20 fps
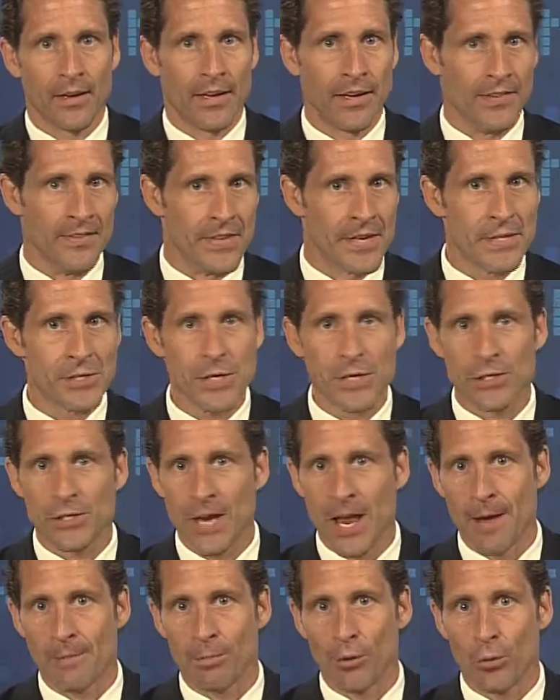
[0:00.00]
In this
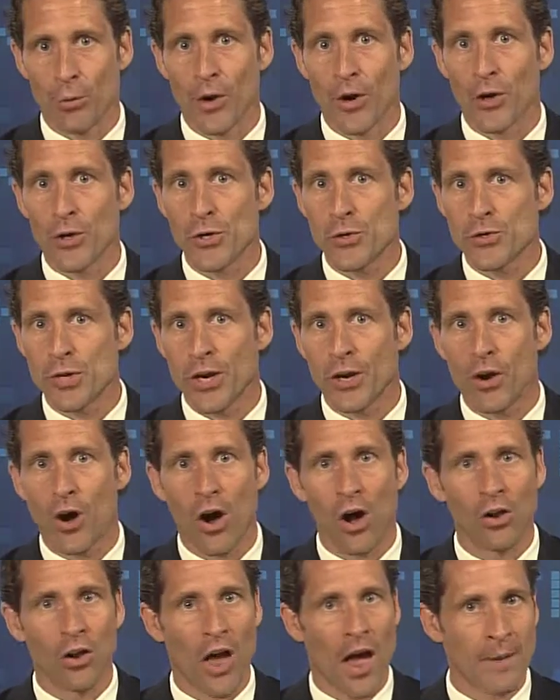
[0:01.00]
example, we are using
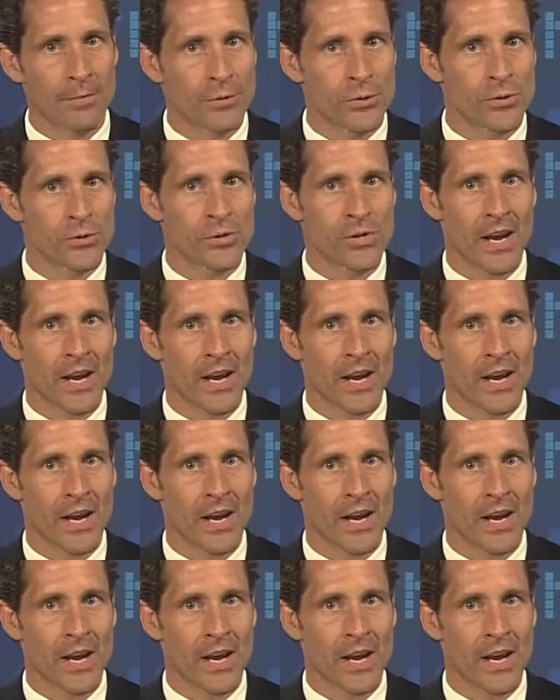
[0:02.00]
call options